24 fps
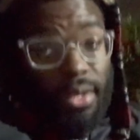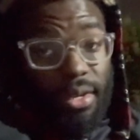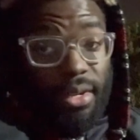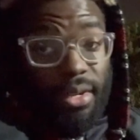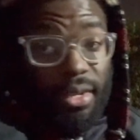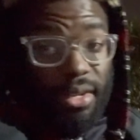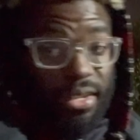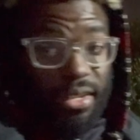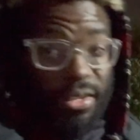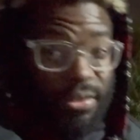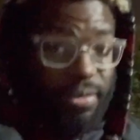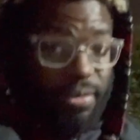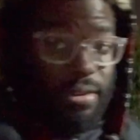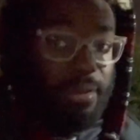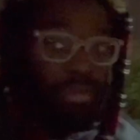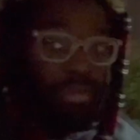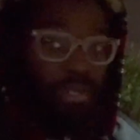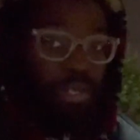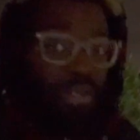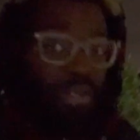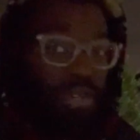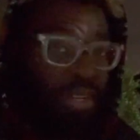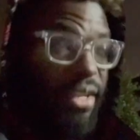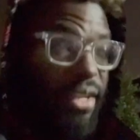That's what I'm
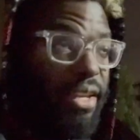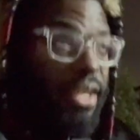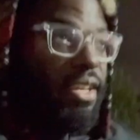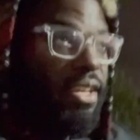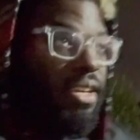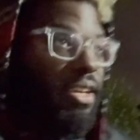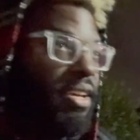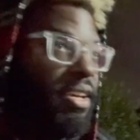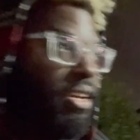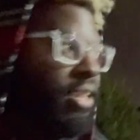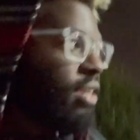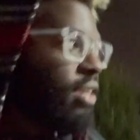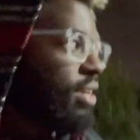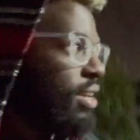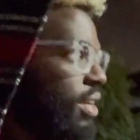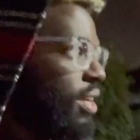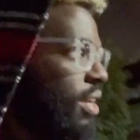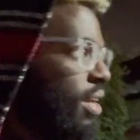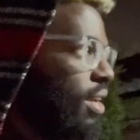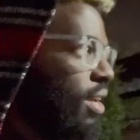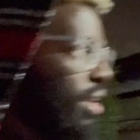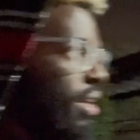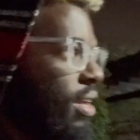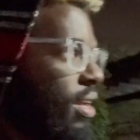learning.
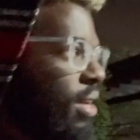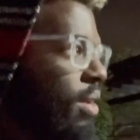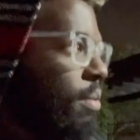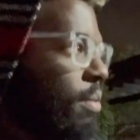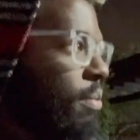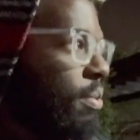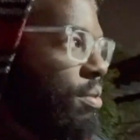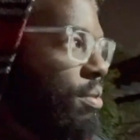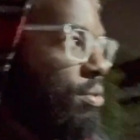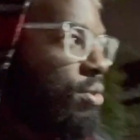But I'm